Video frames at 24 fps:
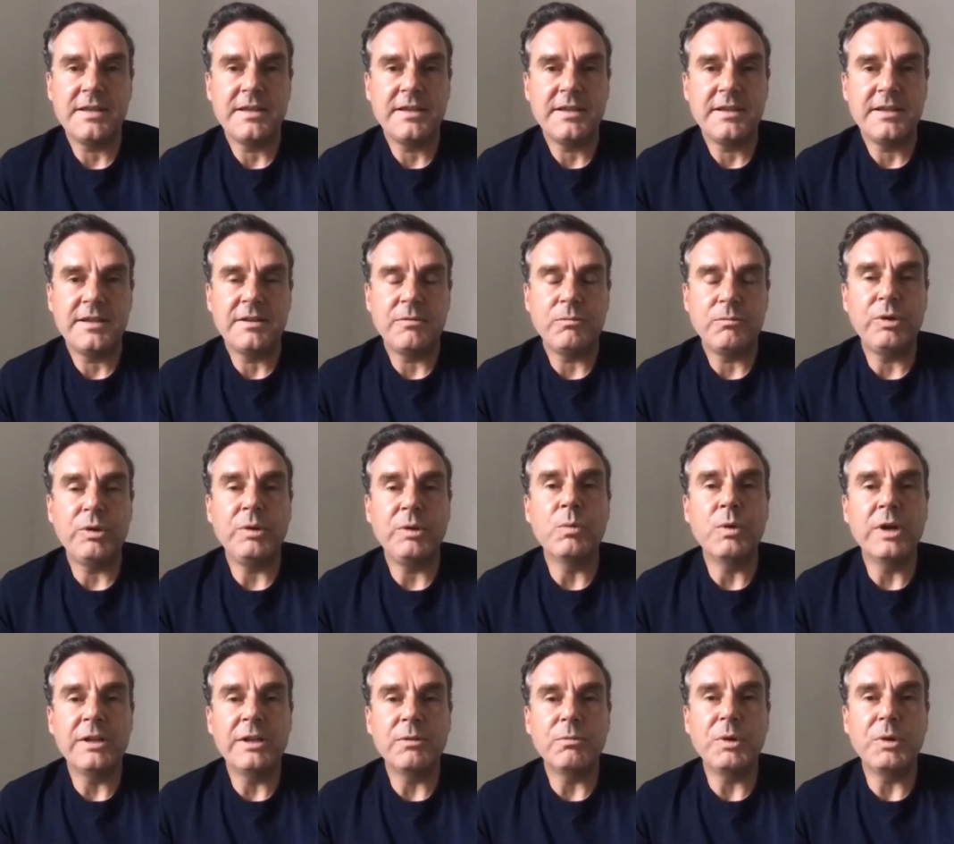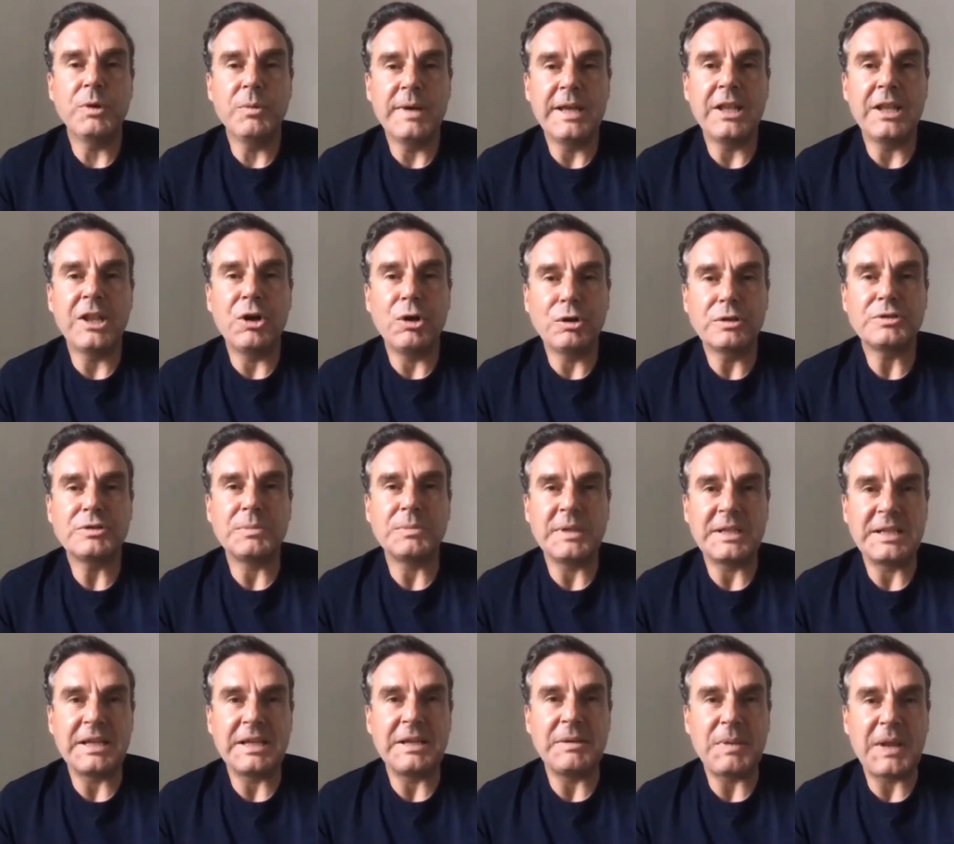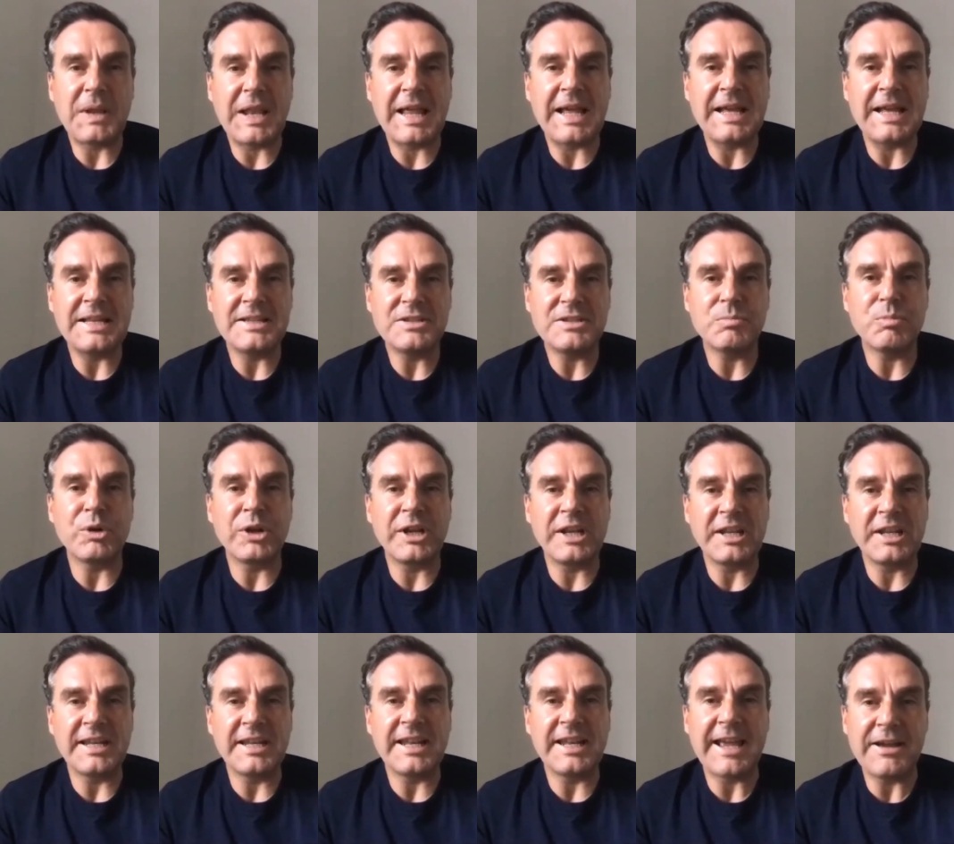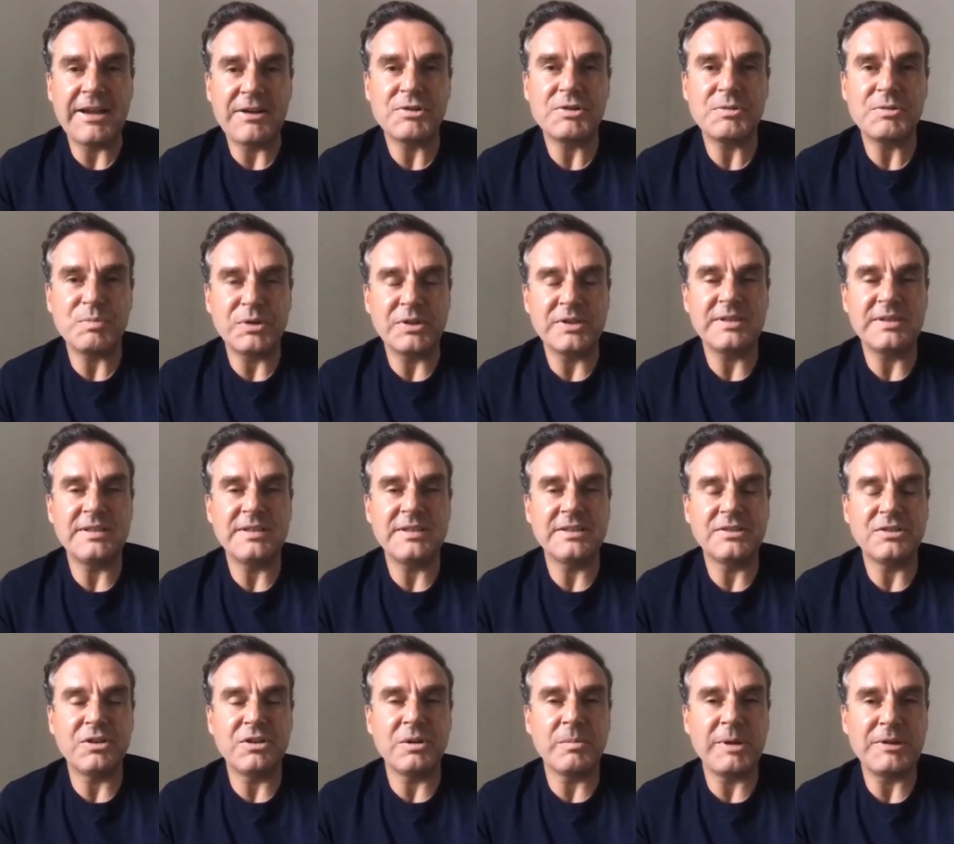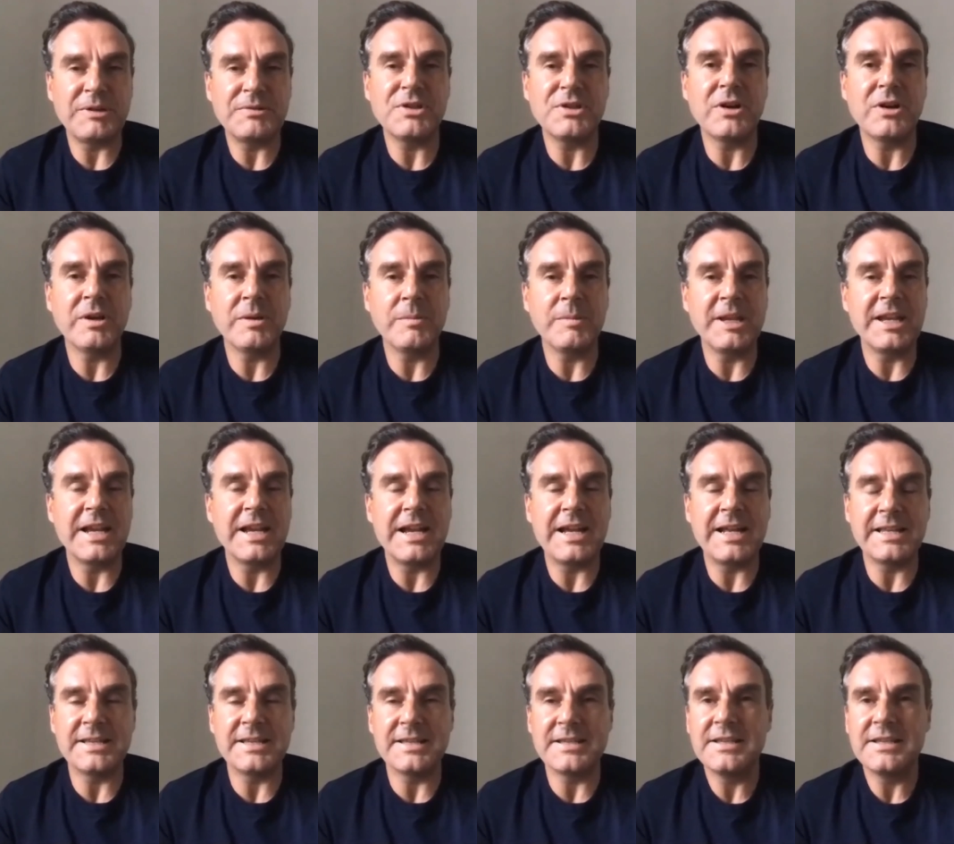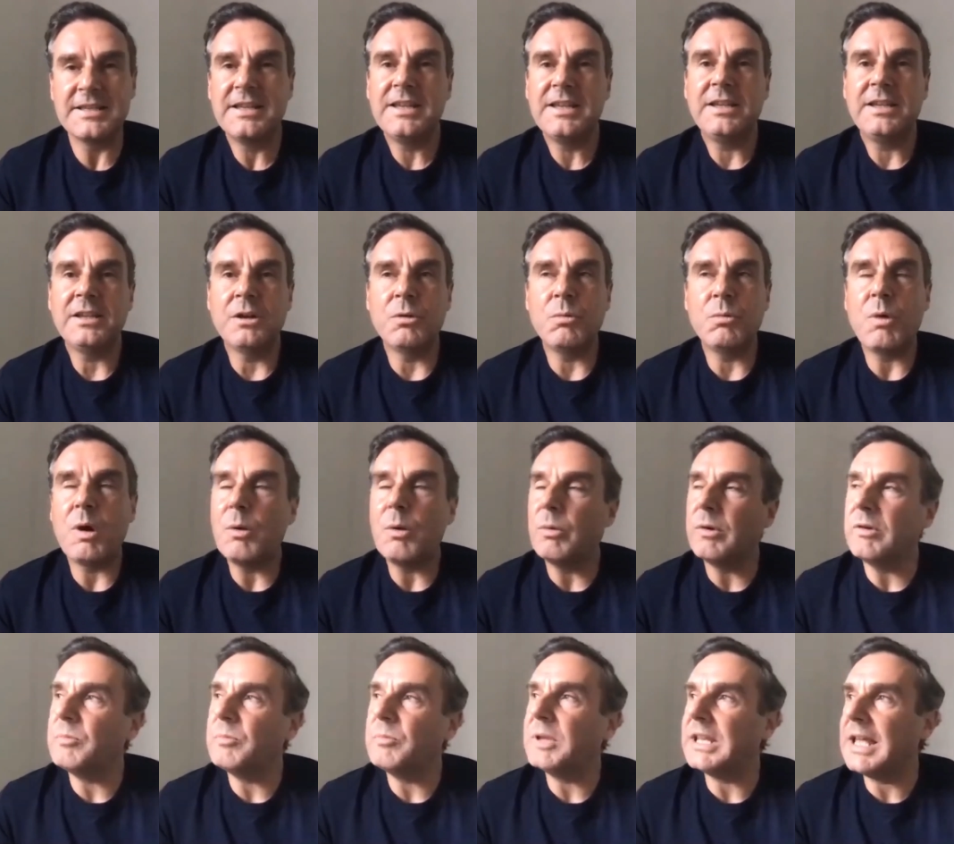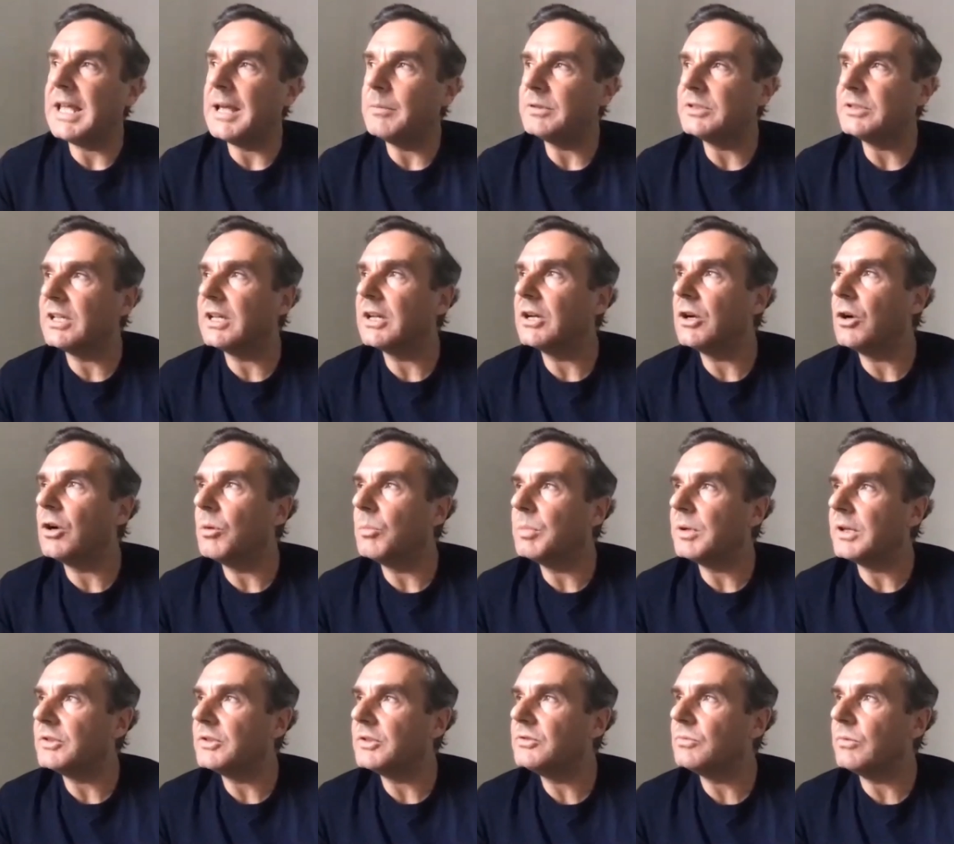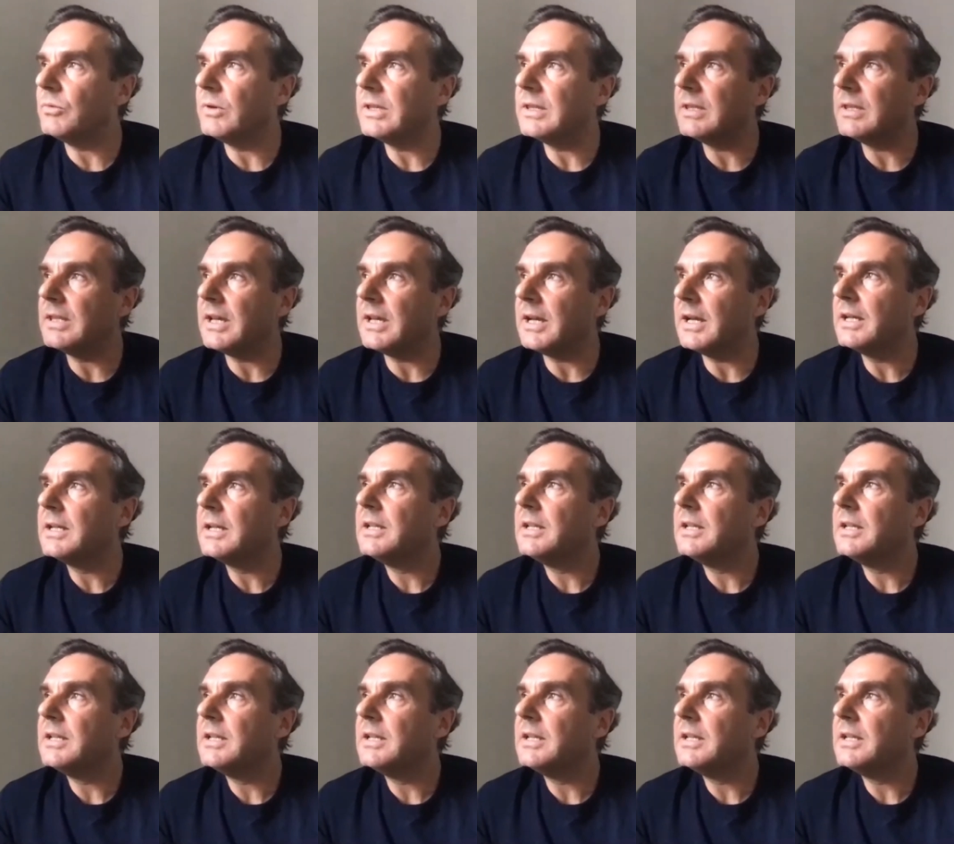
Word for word: Perfect. We'll, we will ultimately plan to bring it in house, but it's all about timing. And you know what we've been able to accomplish with uh,